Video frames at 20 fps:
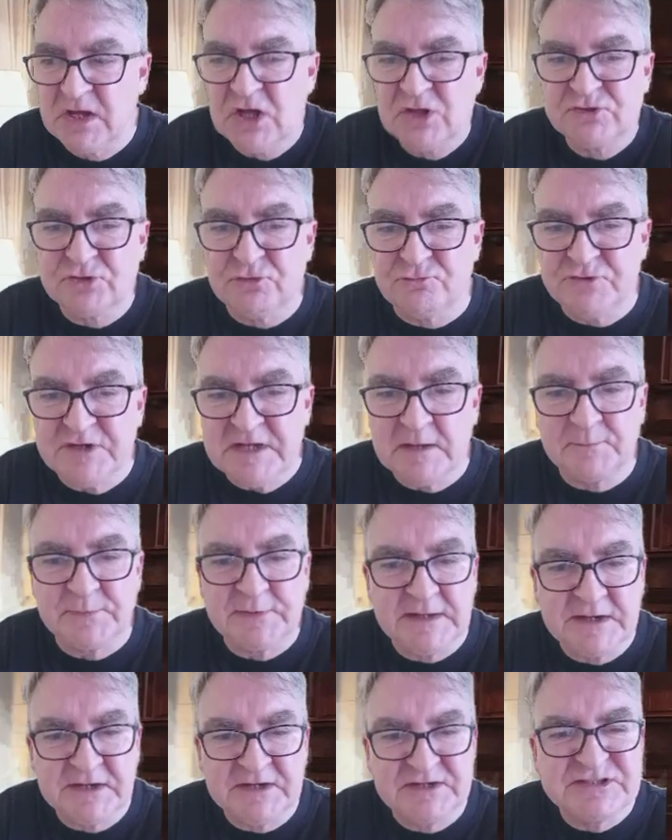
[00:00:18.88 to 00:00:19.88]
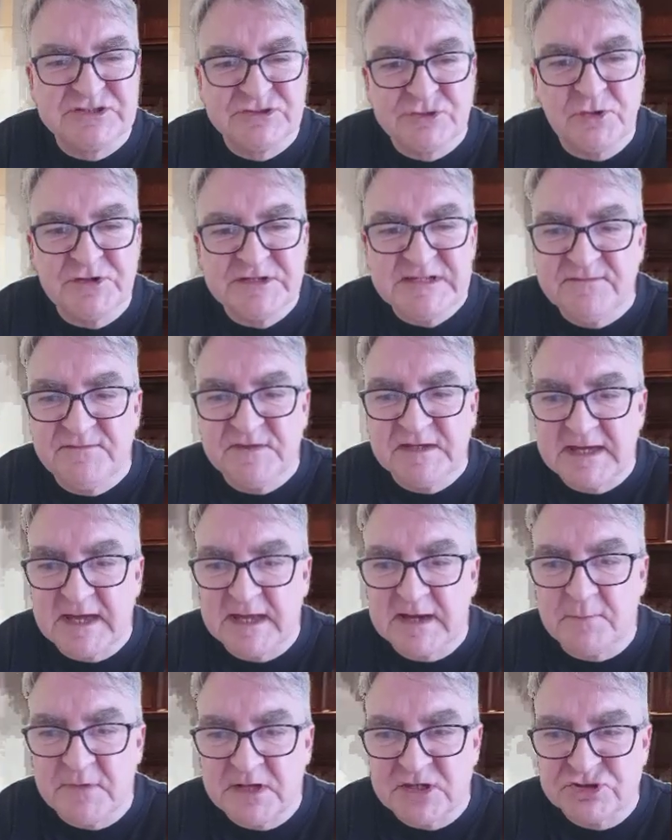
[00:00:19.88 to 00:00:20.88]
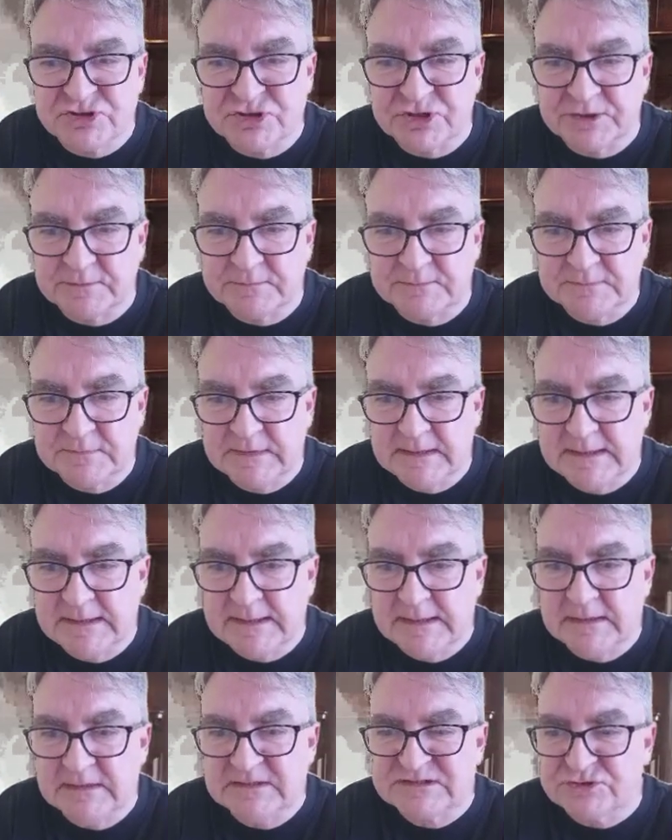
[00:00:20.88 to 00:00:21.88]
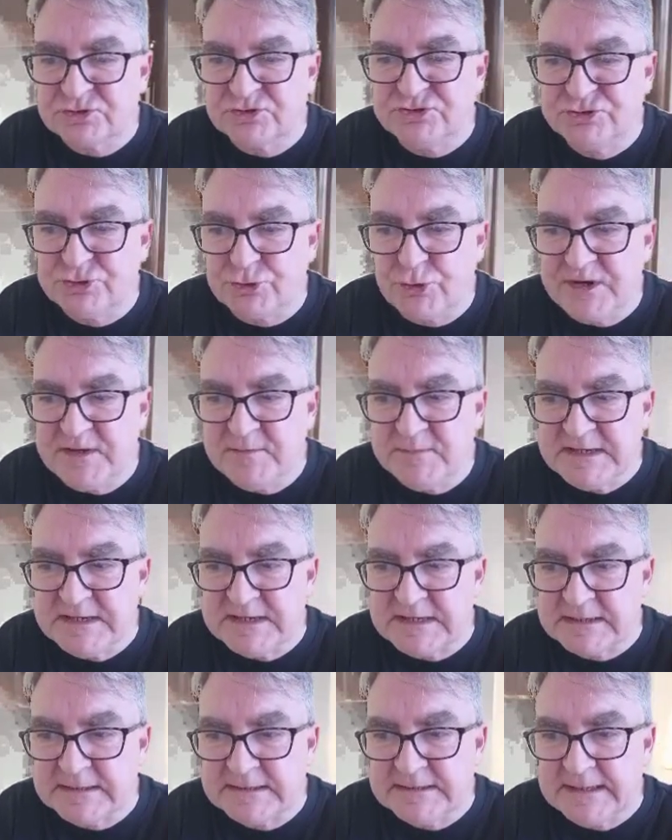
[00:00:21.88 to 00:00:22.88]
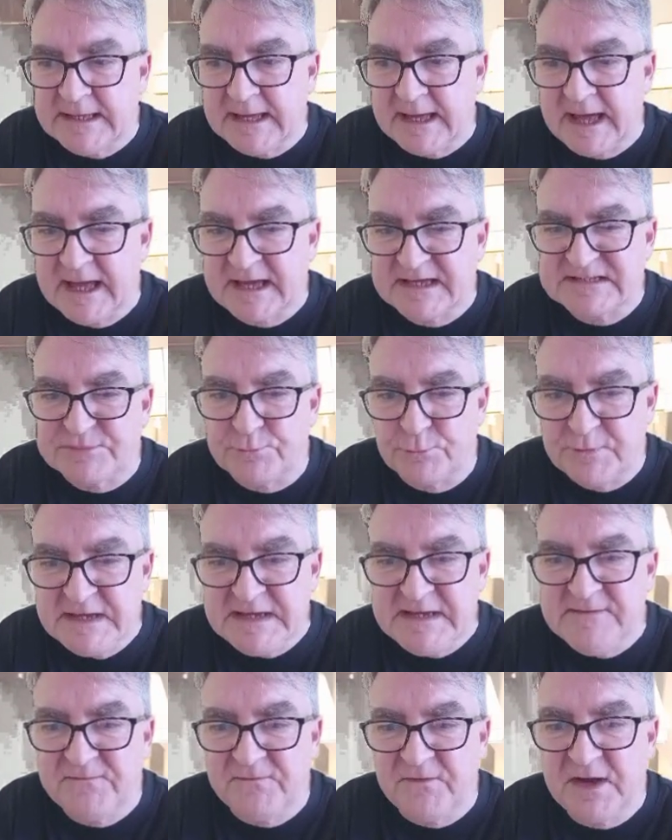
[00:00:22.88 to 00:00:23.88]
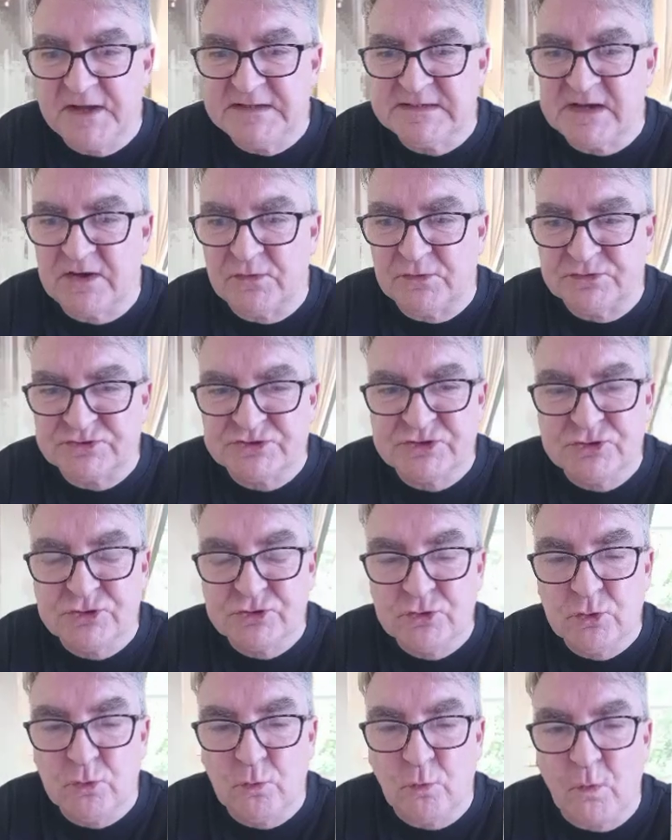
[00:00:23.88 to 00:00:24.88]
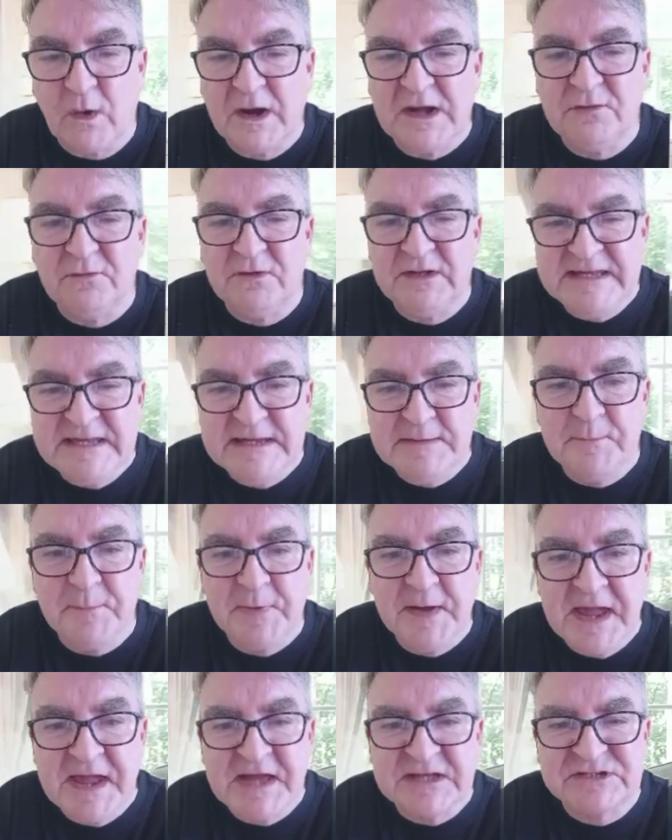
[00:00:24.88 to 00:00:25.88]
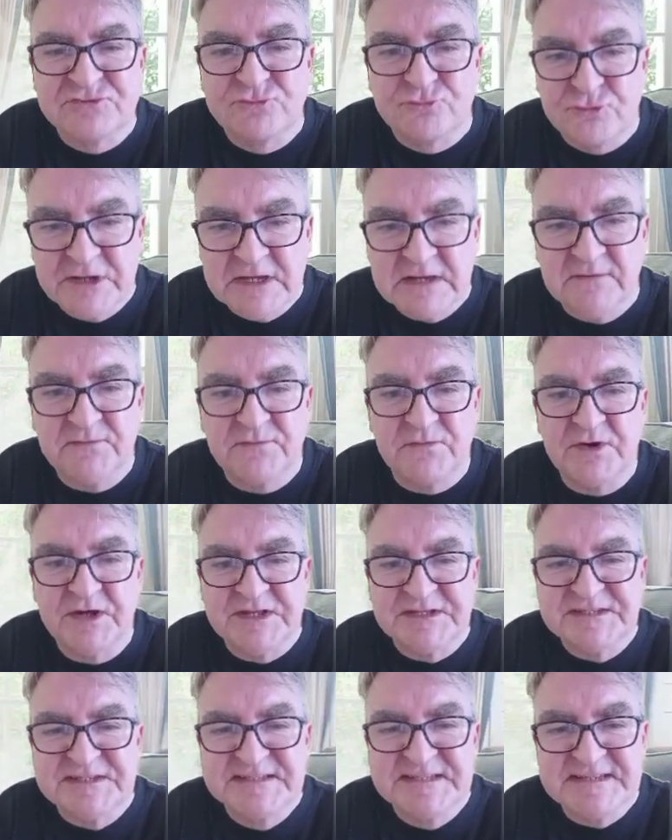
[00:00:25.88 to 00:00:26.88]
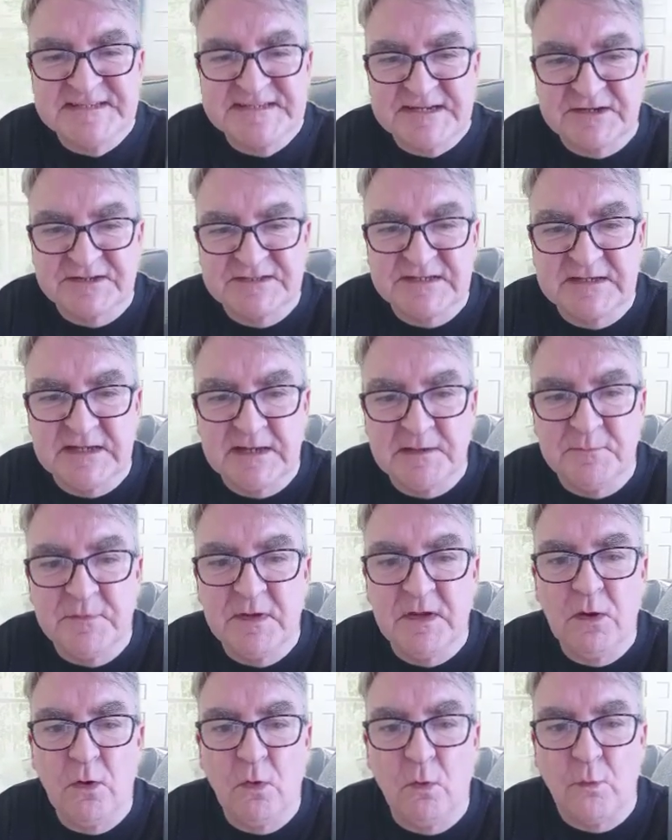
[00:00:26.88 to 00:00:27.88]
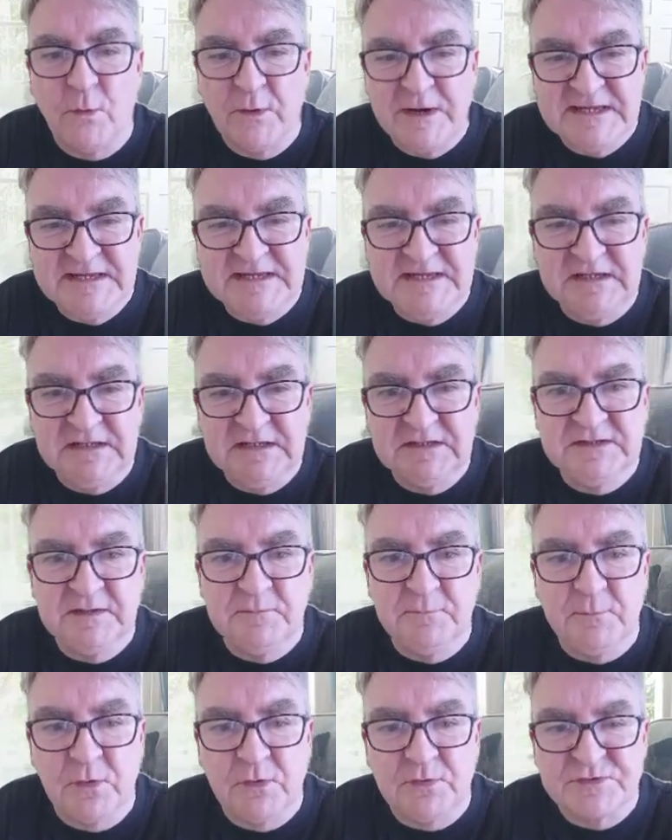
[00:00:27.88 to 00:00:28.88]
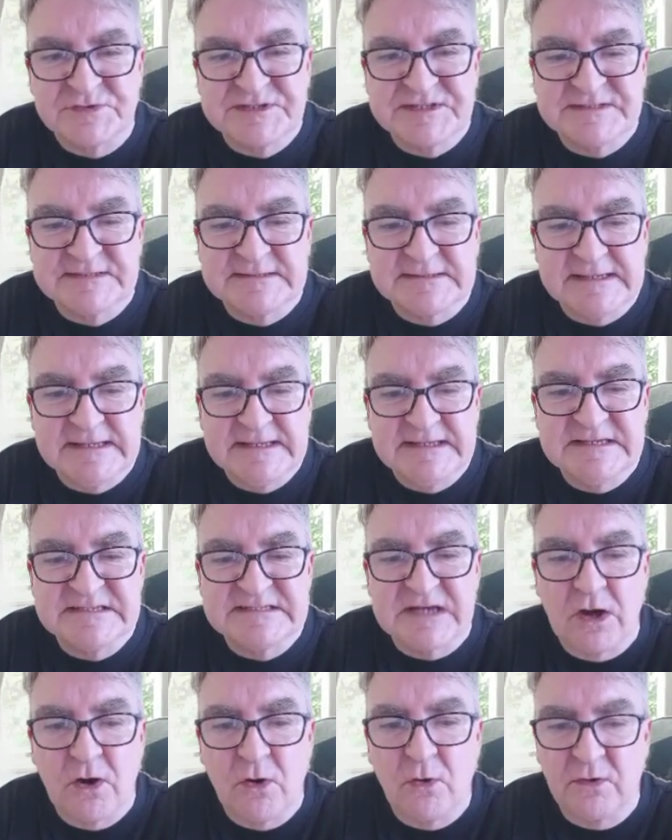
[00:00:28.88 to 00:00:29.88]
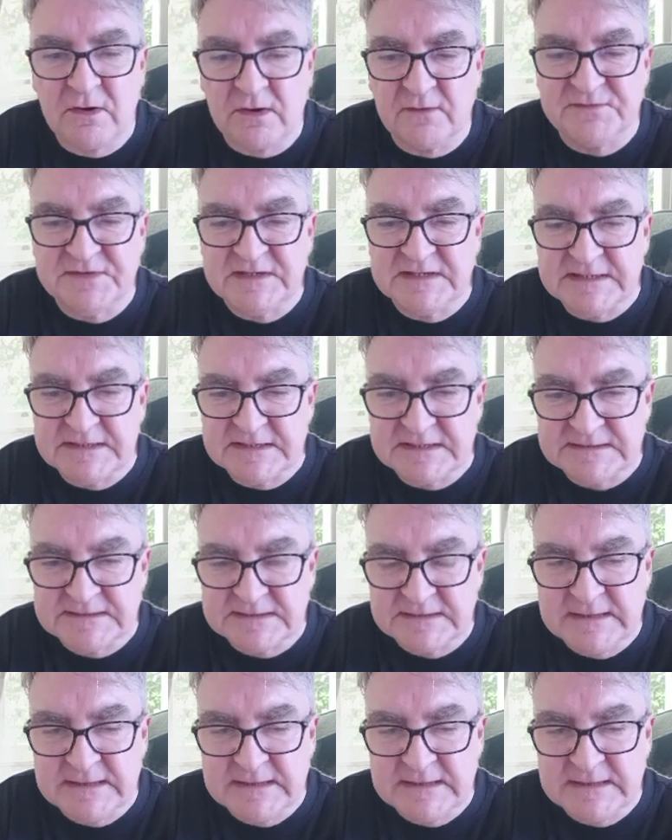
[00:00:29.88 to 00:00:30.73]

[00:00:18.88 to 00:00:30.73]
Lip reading: The real players don't even get a mention. So join me as we find out why Liam Payne's real friends deserted him when he needed them most in his hour of need.